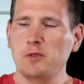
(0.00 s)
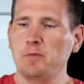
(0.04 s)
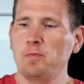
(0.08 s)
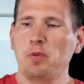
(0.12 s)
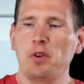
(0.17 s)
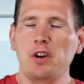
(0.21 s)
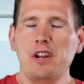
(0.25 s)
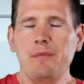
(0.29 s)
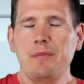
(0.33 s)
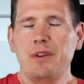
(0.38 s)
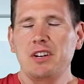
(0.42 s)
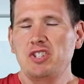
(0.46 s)
as
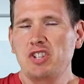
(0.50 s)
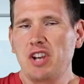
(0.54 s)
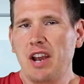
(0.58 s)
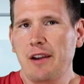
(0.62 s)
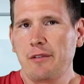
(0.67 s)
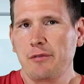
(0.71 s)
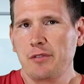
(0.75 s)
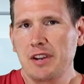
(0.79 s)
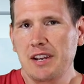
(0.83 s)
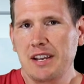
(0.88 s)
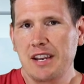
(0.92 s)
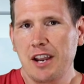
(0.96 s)
pretty much
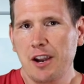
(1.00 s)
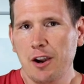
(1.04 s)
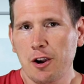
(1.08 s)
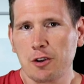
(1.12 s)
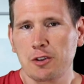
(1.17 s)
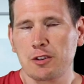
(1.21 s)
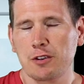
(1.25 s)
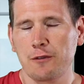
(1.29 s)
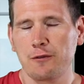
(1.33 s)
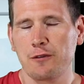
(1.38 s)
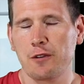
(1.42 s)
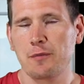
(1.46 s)
every
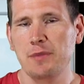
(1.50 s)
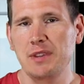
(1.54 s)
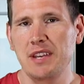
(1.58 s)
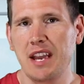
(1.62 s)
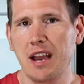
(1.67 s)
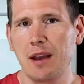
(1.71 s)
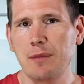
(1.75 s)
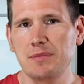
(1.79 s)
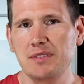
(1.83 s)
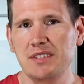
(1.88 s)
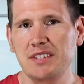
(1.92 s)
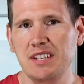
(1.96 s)
character from the
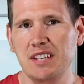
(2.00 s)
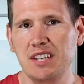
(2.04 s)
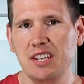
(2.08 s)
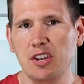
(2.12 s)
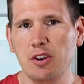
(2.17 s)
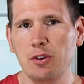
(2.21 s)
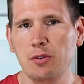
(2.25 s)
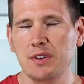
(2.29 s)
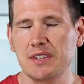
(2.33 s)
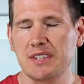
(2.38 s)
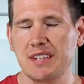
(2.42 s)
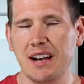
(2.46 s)
M C
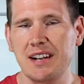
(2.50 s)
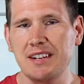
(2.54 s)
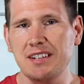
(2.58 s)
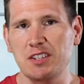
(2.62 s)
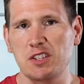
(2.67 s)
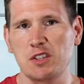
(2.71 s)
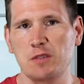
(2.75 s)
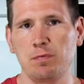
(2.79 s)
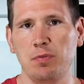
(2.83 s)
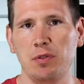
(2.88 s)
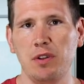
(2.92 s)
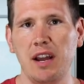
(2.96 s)
U is on
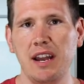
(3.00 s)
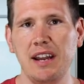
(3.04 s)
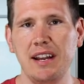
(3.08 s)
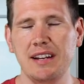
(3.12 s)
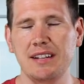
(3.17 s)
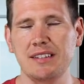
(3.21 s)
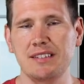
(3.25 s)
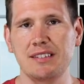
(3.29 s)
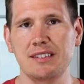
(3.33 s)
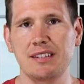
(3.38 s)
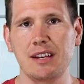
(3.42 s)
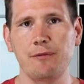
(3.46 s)
display
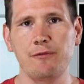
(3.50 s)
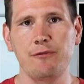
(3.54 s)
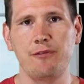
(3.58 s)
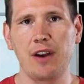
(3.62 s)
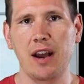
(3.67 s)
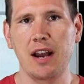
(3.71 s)
in some